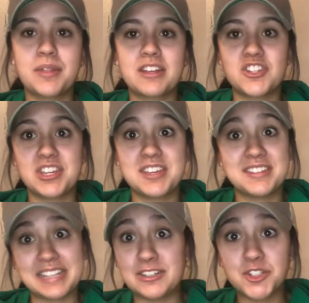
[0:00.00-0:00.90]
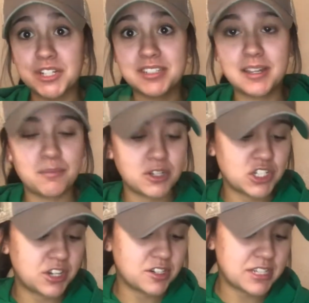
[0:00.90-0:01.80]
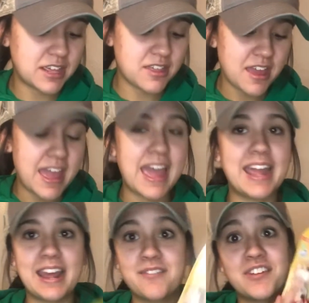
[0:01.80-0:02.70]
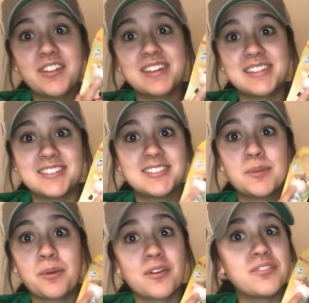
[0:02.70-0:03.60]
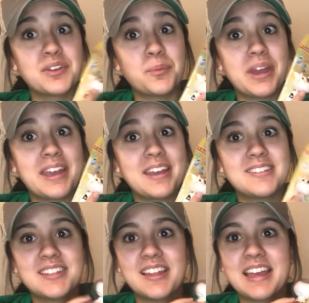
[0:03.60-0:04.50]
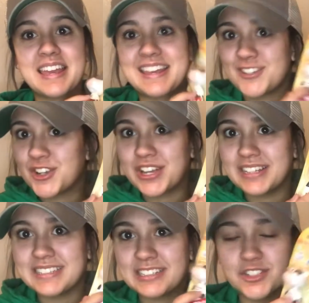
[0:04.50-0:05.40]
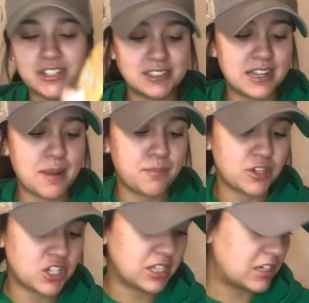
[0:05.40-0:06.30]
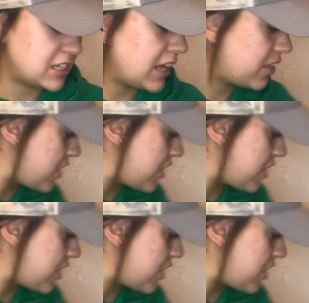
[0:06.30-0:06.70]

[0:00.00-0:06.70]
that she is interested in brushing her teeth. And I feel like this is the perfect way to like get your kids interested in brushing their teeth.